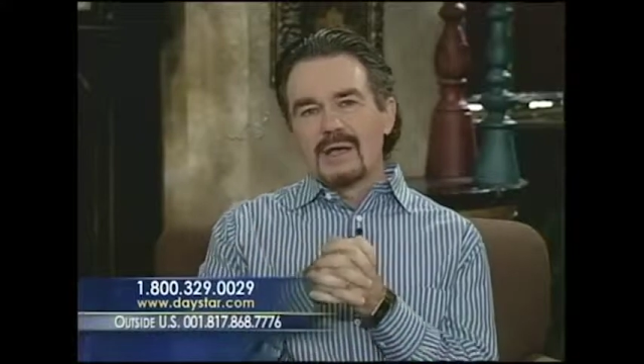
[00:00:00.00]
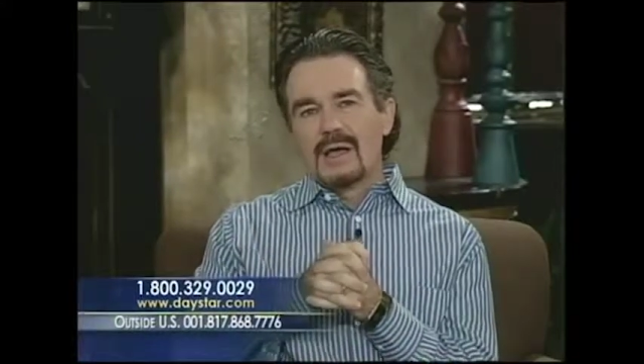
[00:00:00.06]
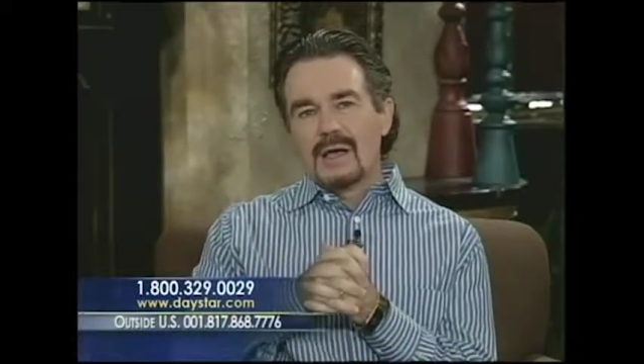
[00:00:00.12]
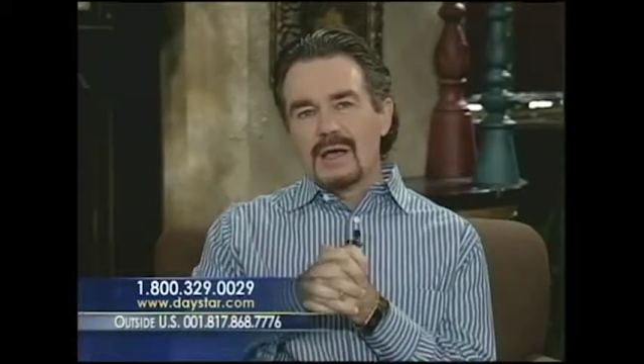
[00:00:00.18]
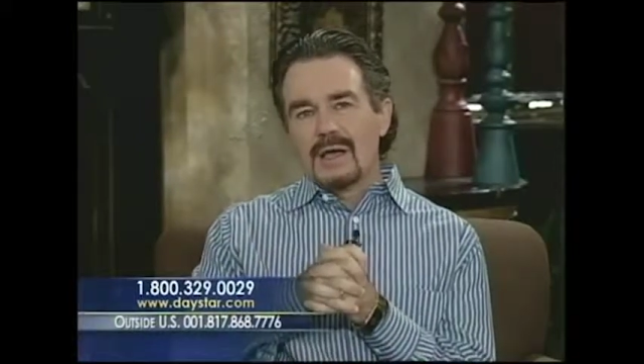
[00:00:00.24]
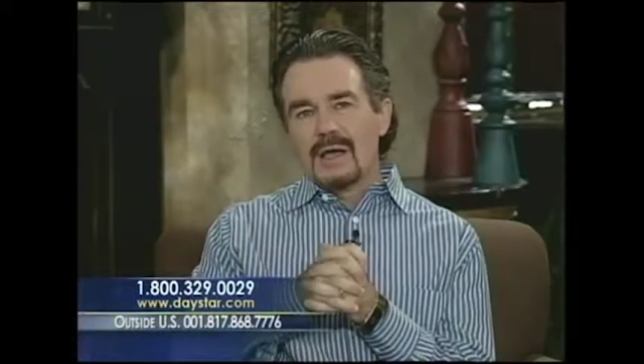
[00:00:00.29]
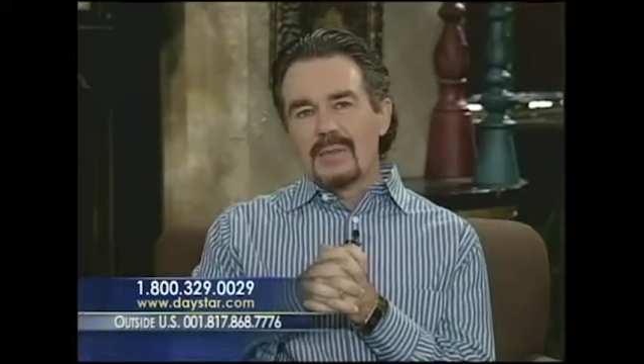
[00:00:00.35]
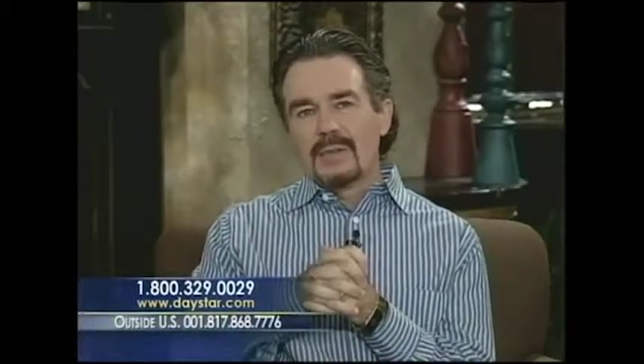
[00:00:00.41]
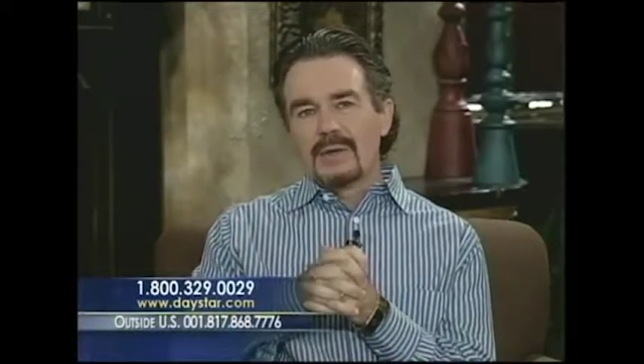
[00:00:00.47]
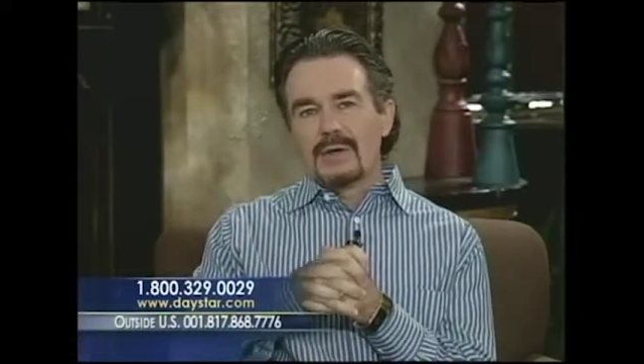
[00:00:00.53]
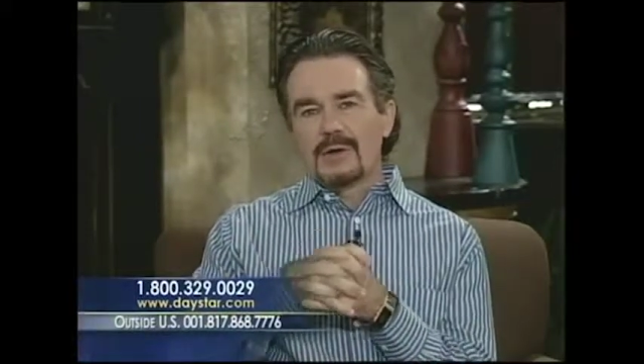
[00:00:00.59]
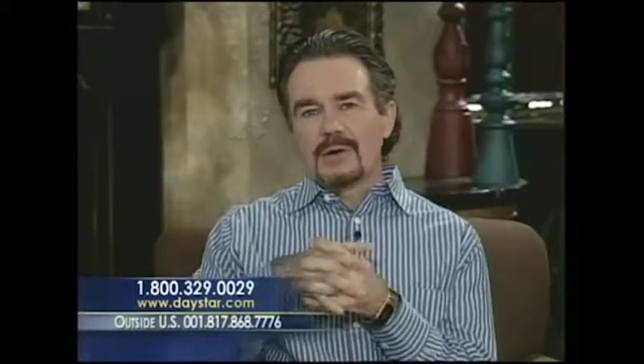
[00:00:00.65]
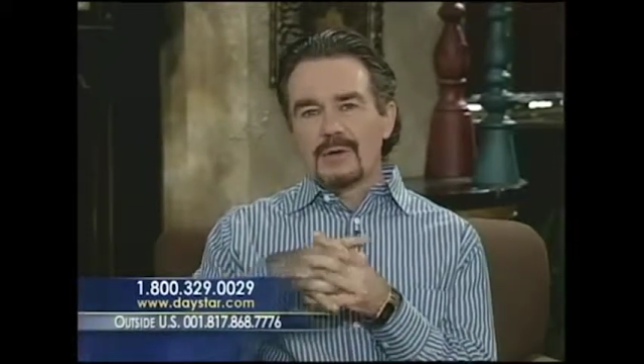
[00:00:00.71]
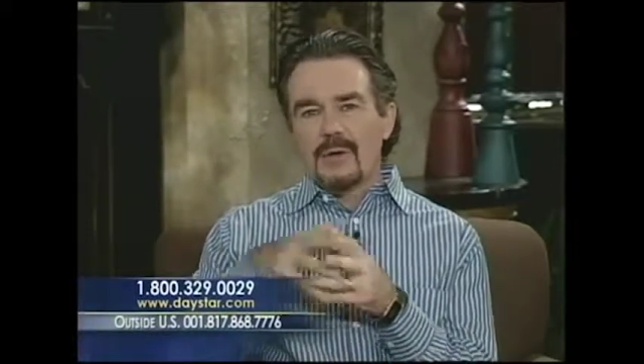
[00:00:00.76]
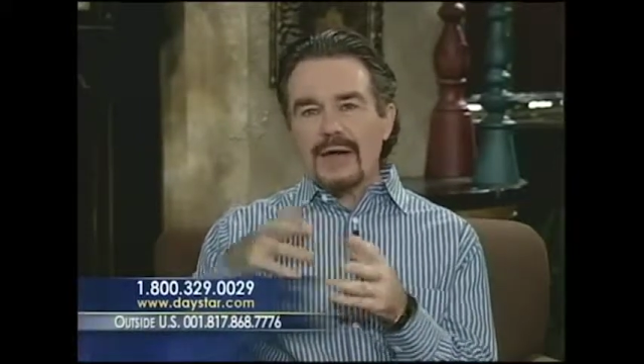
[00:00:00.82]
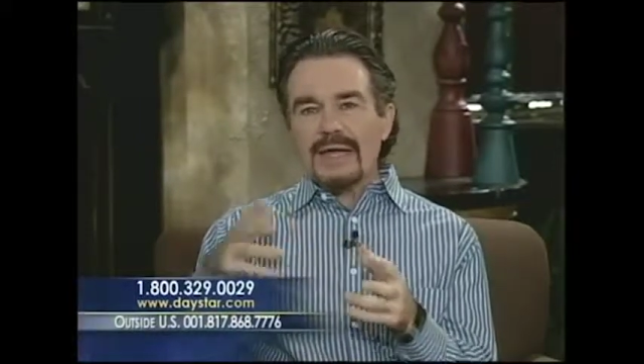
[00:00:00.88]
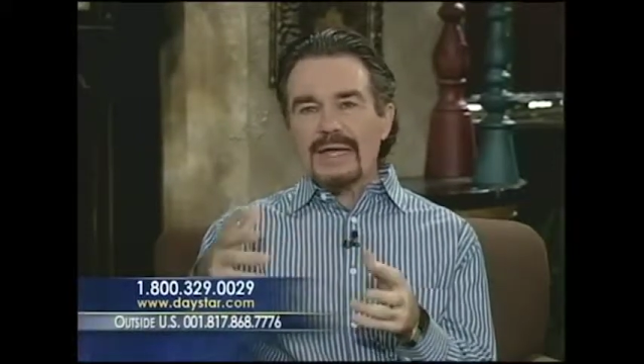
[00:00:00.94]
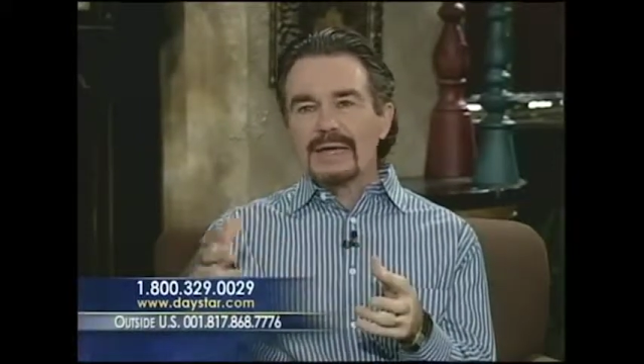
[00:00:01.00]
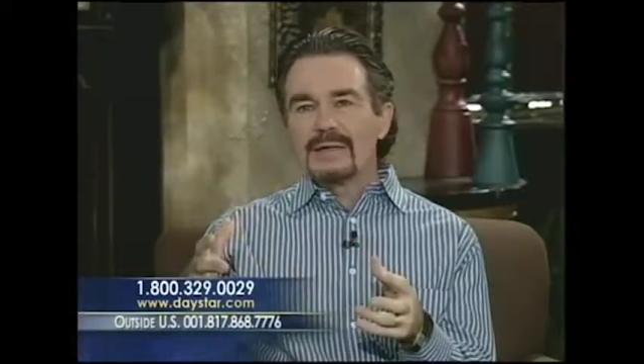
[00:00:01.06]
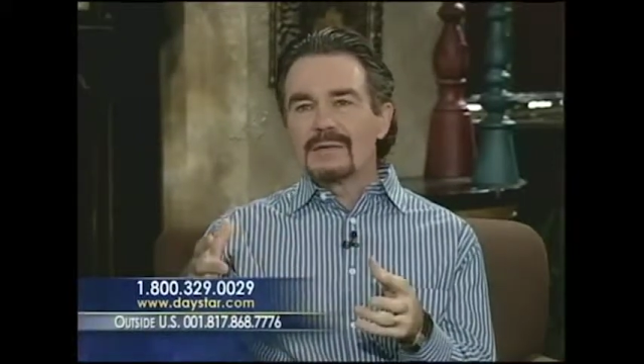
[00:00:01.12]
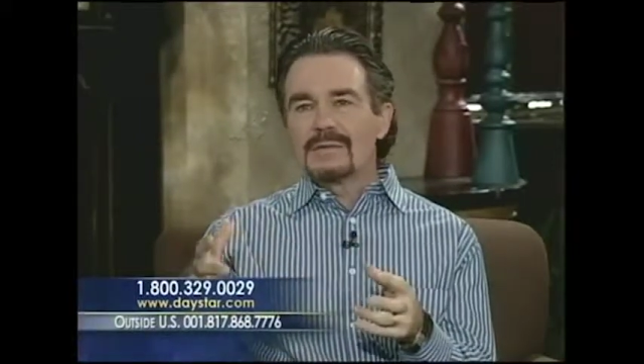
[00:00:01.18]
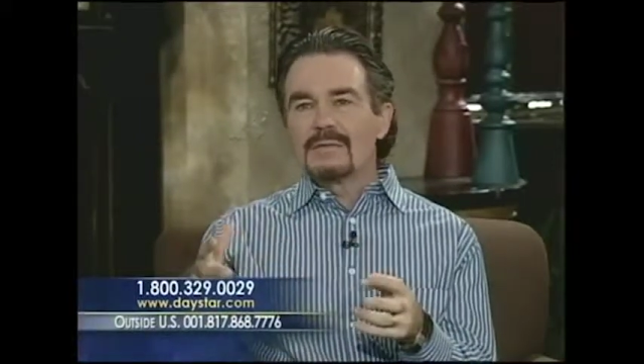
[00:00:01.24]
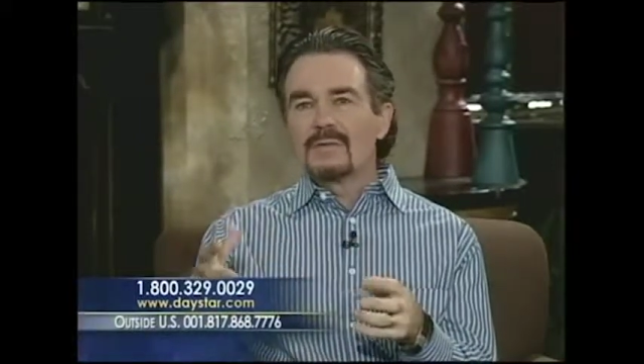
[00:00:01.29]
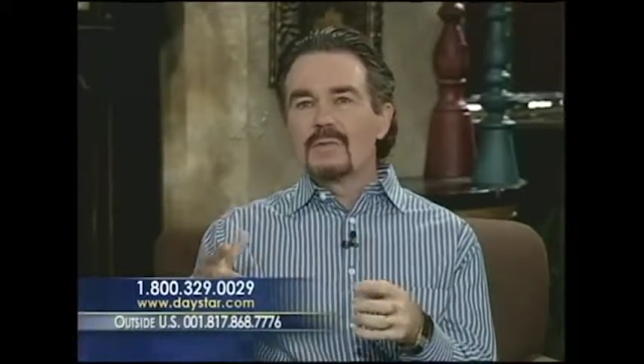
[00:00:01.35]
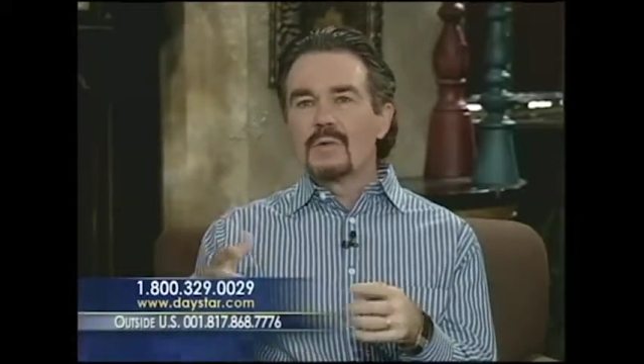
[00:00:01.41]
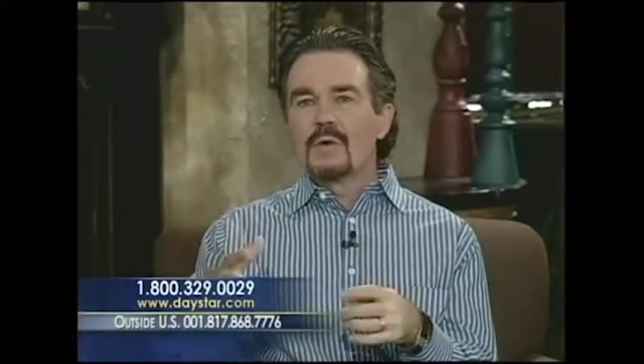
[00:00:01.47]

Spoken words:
the Quran